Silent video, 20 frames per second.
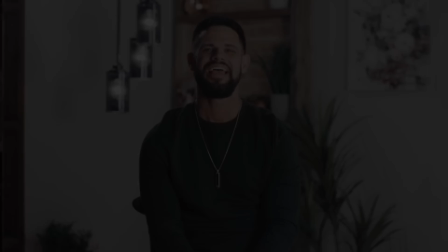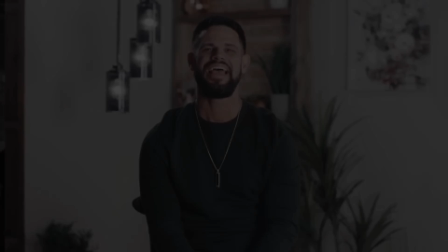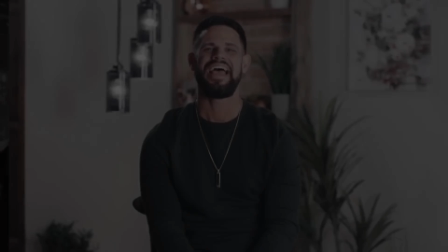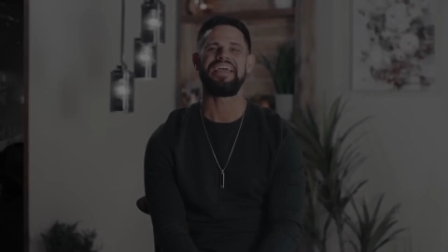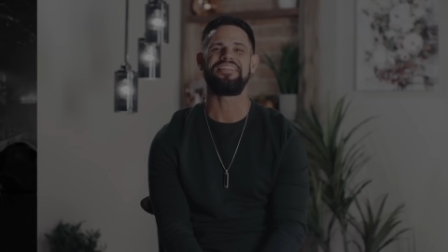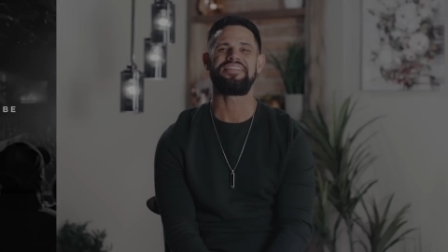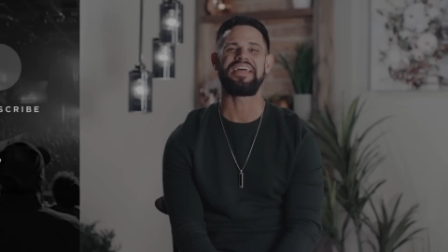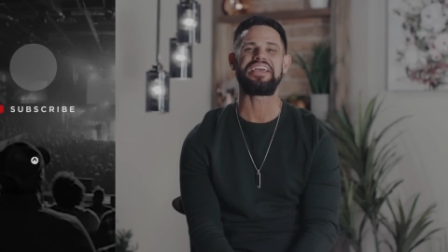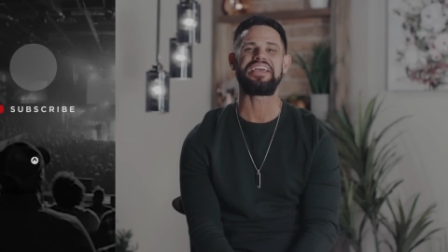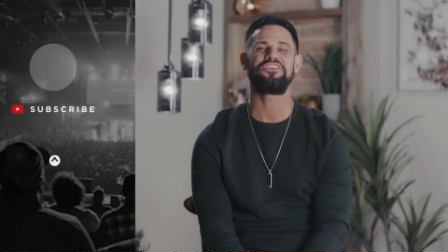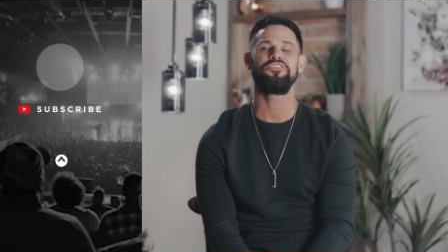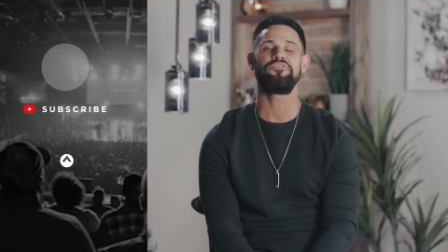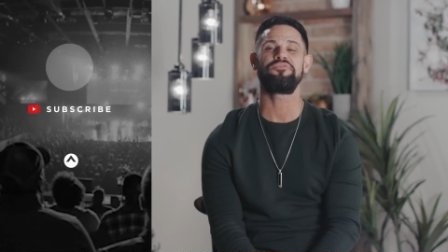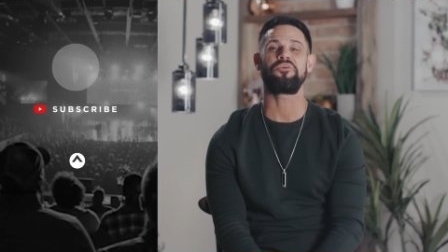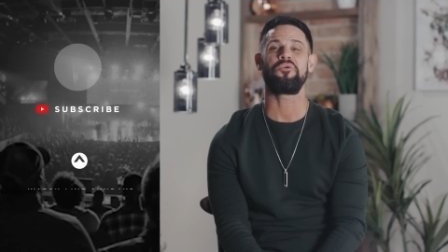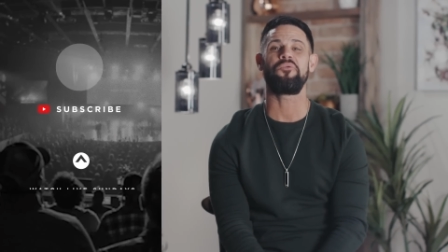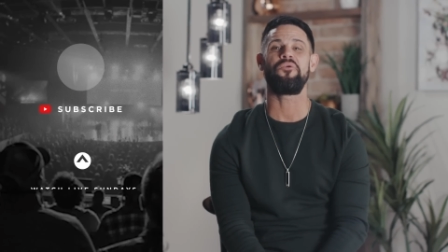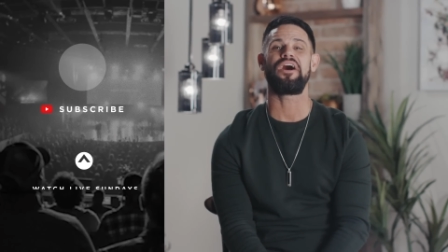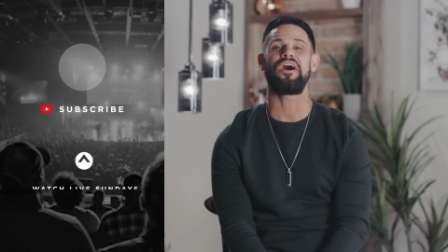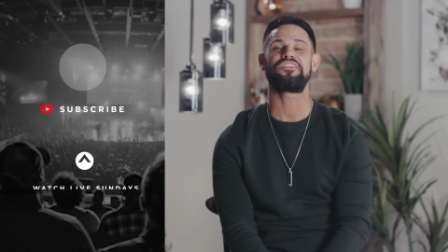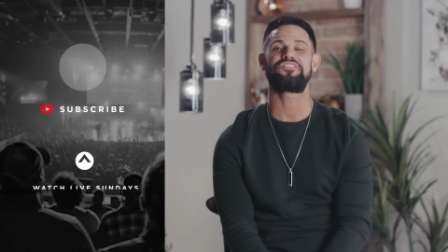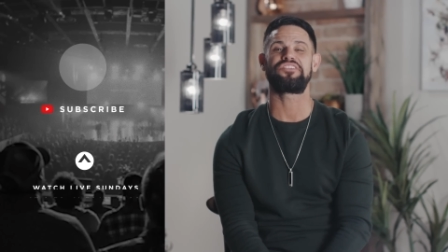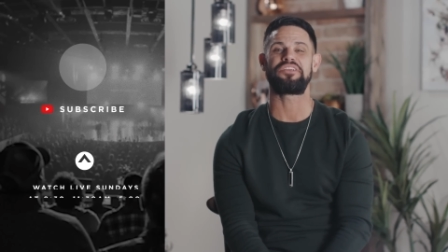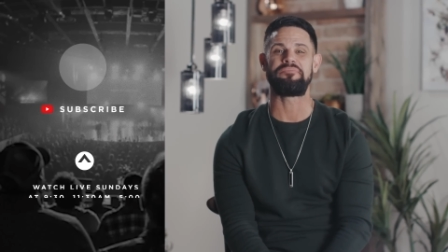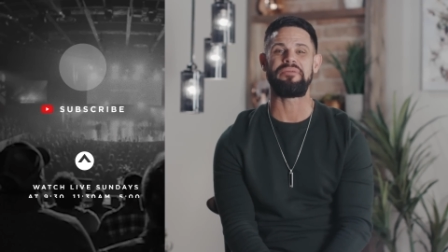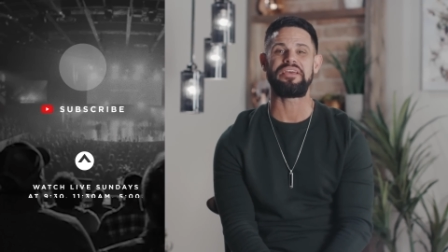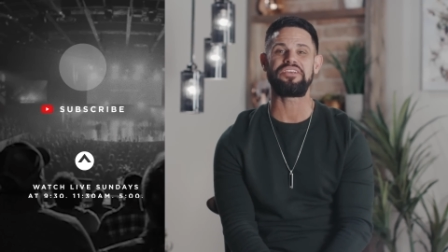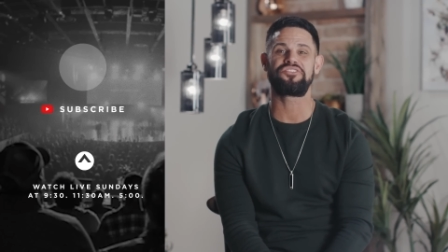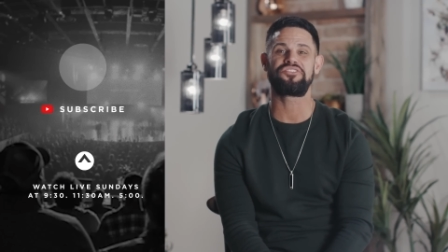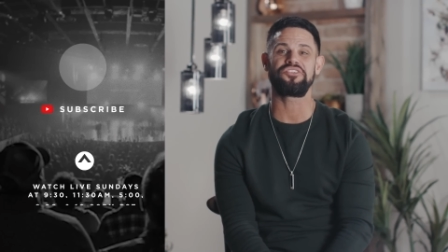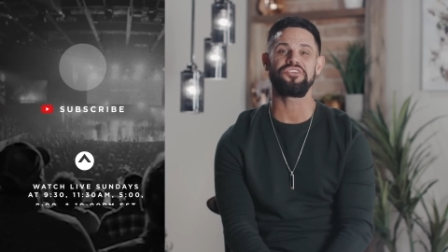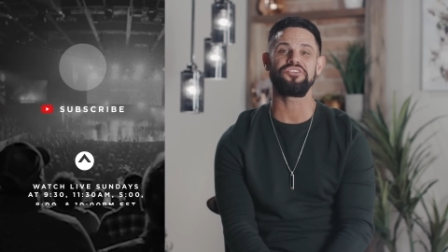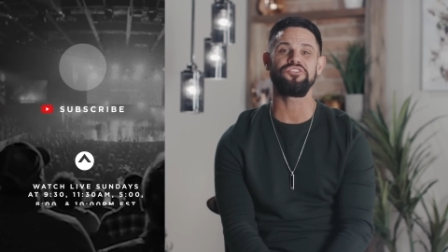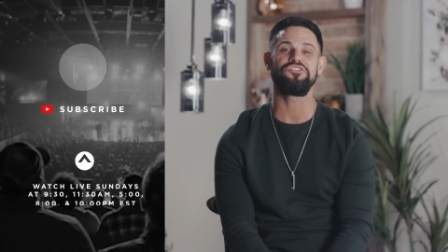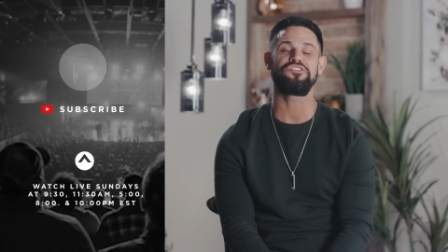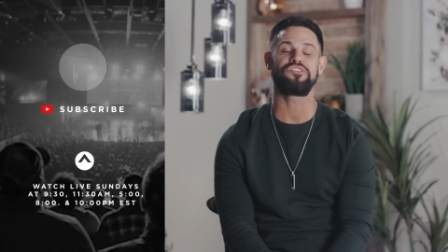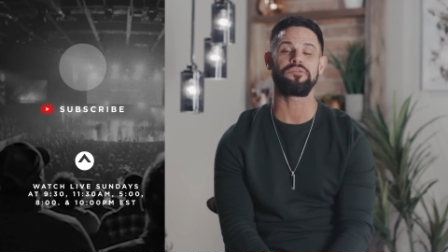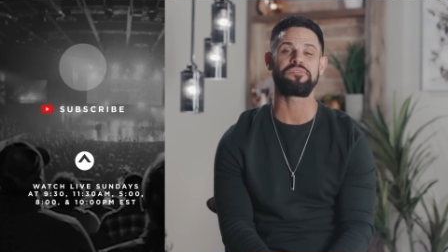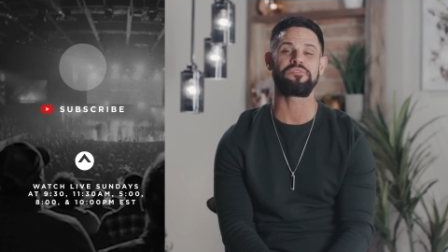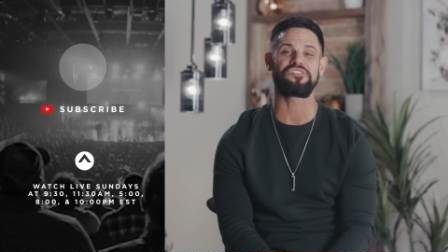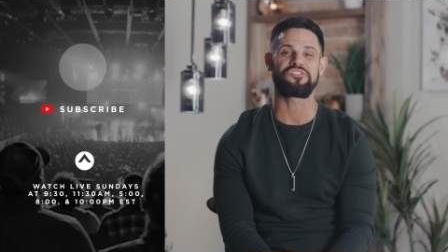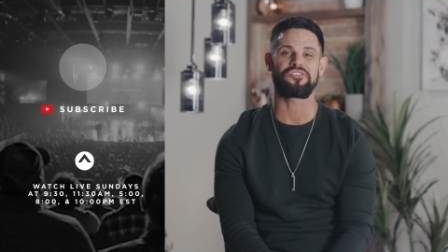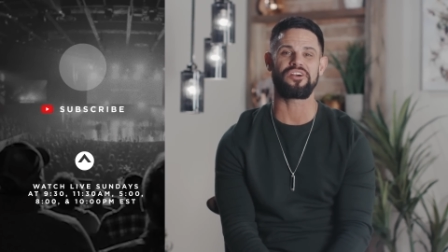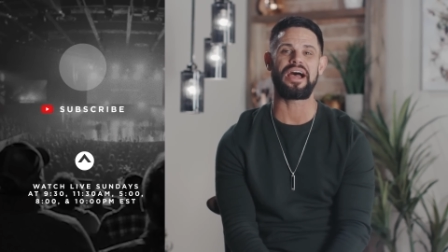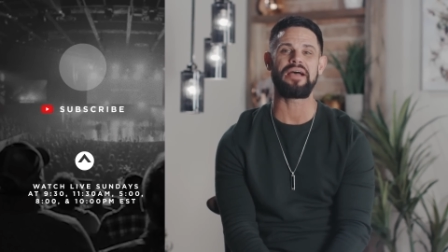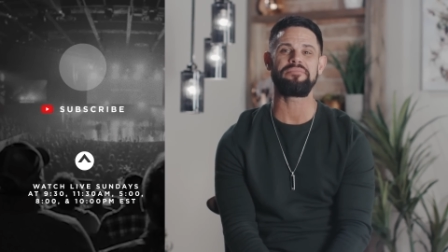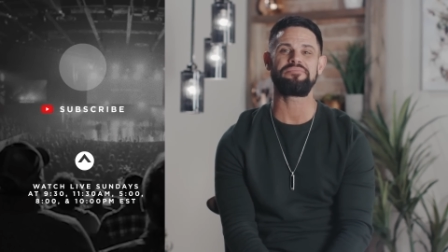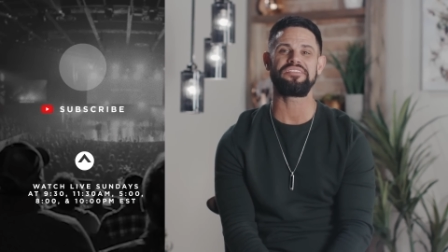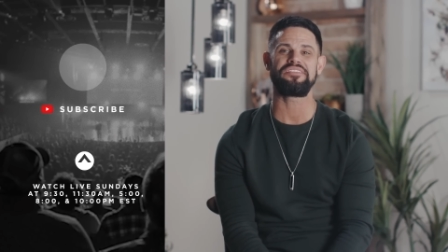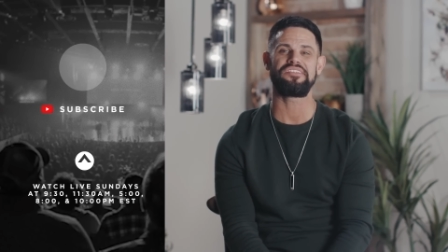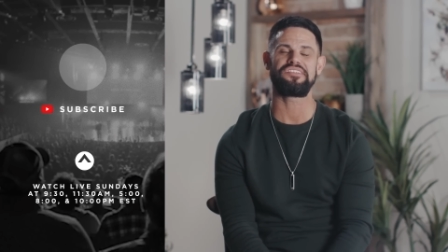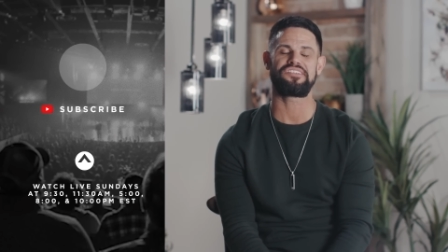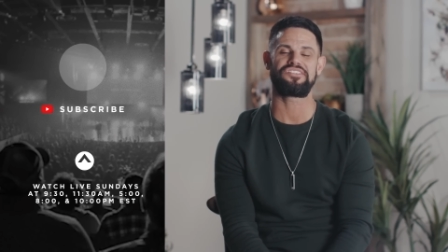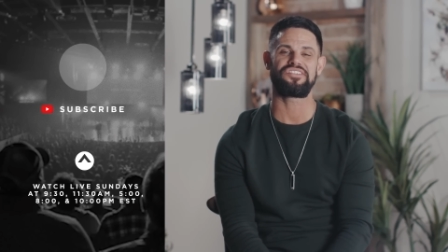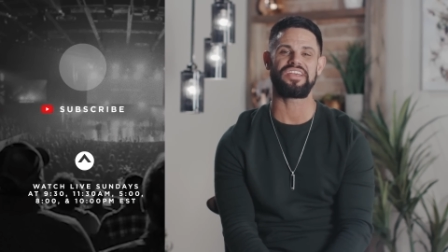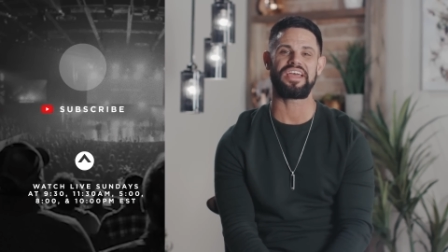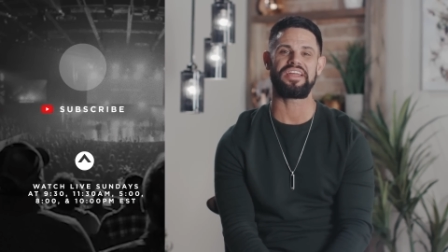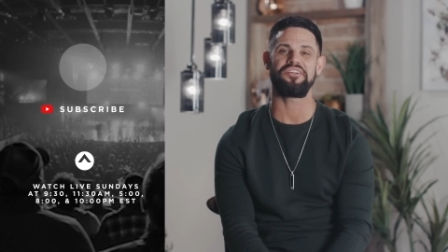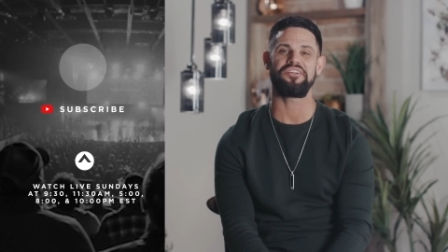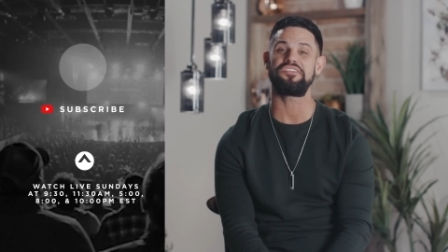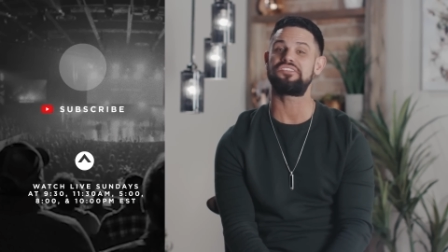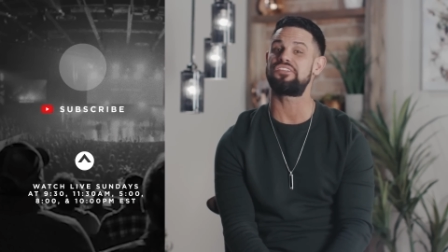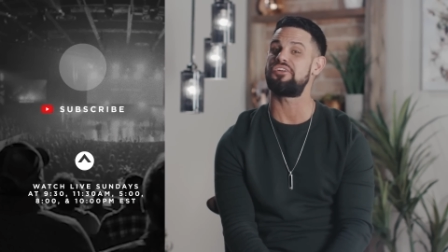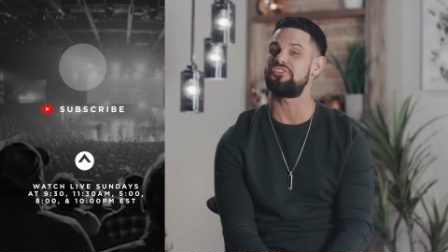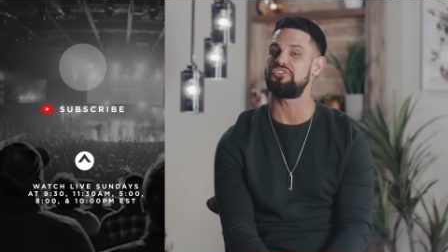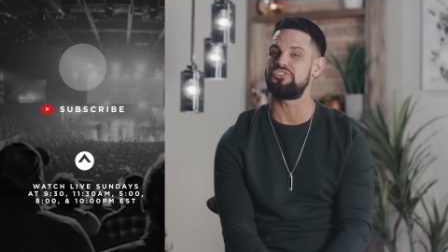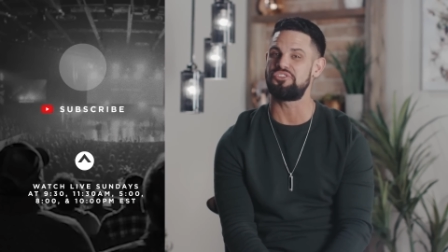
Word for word: Hey, thank you for watching. Make sure you subscribe to this channel so you